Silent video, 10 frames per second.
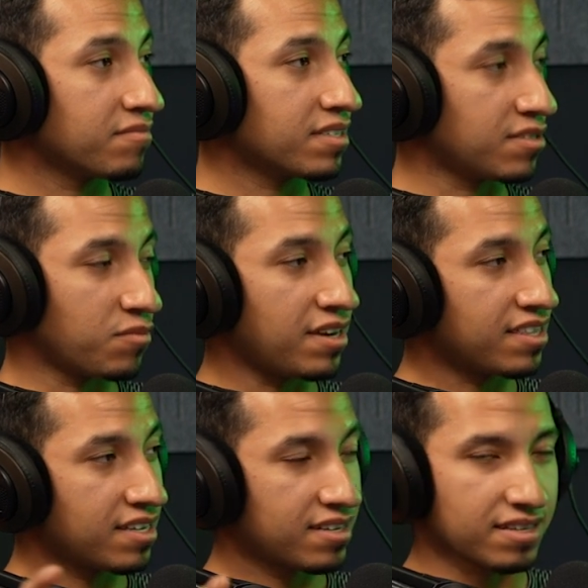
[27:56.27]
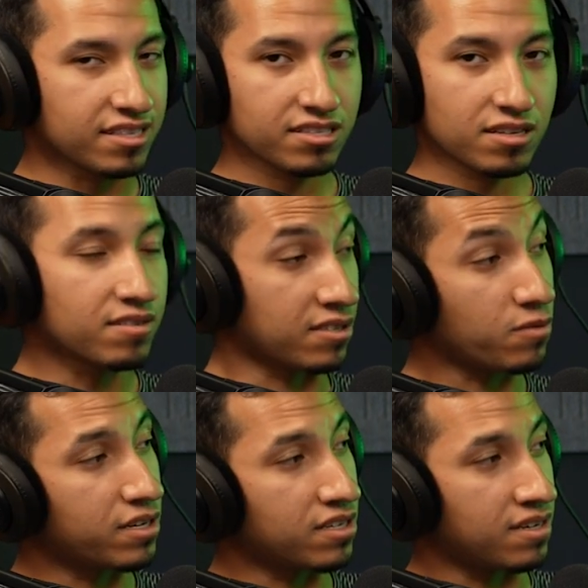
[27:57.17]
Because when I think like there's literally this
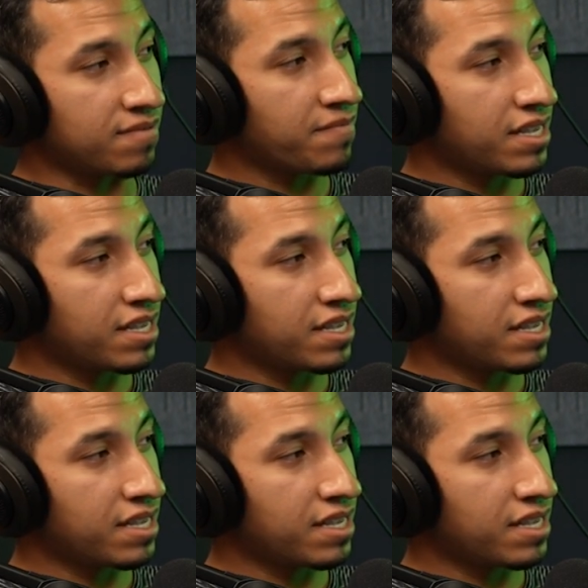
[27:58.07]
question,